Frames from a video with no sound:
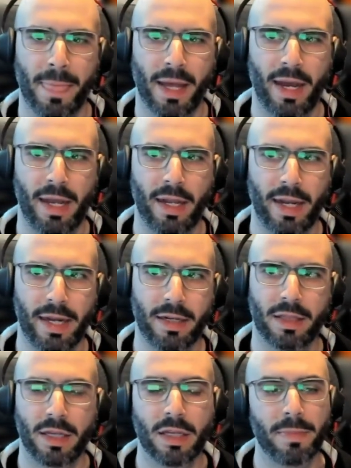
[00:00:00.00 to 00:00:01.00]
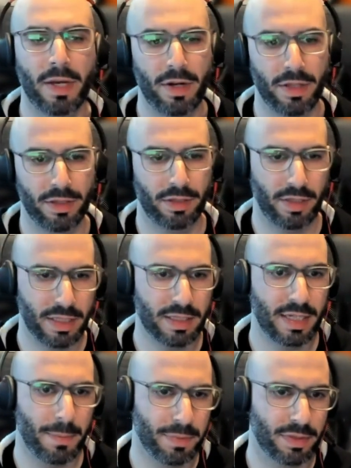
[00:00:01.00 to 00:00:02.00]
I like to think about it in three
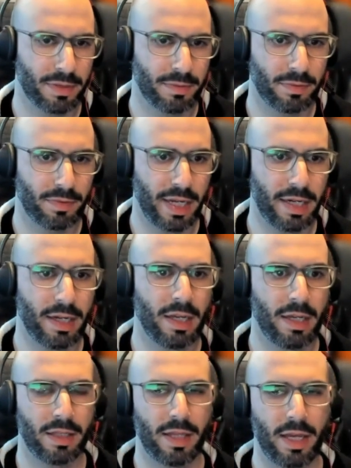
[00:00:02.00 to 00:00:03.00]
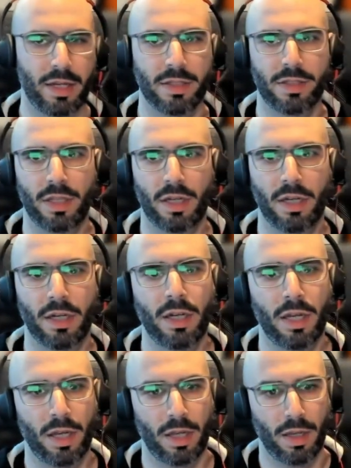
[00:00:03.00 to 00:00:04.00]
steps, right? There is the
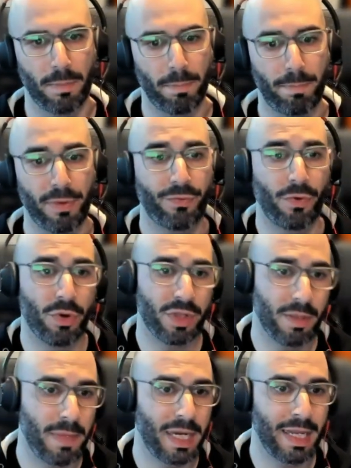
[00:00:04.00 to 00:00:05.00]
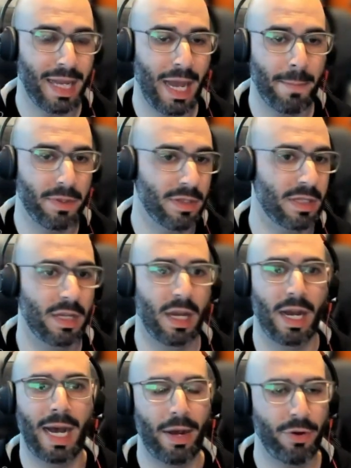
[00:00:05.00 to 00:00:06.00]
before the meeting happens,
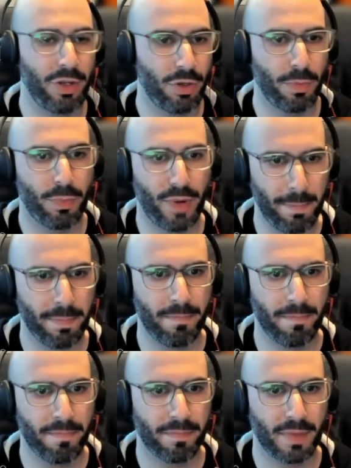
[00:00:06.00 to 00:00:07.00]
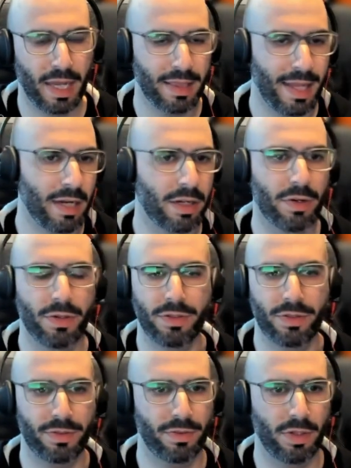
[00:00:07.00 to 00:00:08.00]
how do you prep? And that
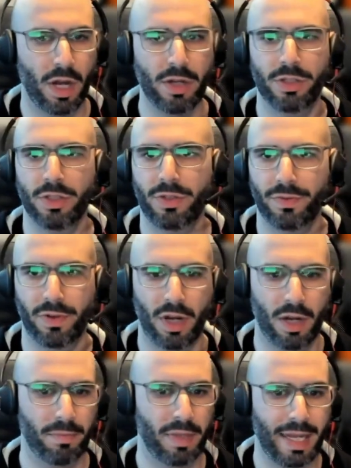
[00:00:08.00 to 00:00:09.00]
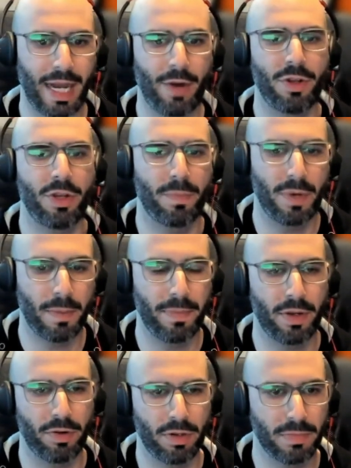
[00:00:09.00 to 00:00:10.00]
goes not just from like how do you prep
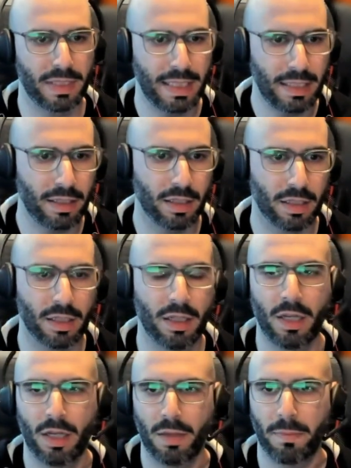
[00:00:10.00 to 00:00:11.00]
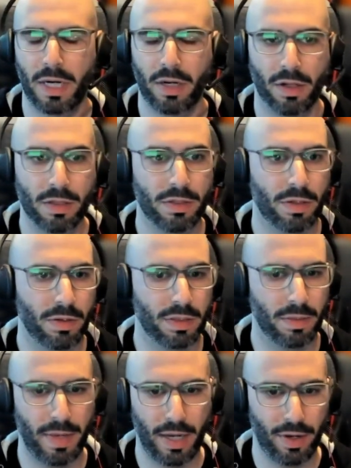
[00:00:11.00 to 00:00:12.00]
your own material, but it also goes
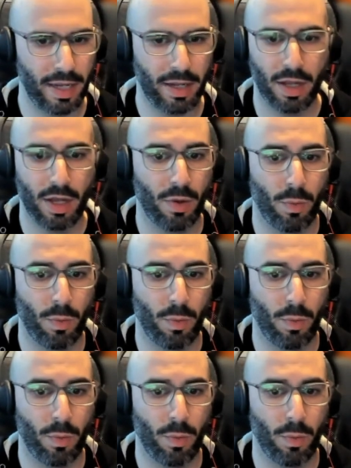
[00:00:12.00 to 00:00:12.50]
about like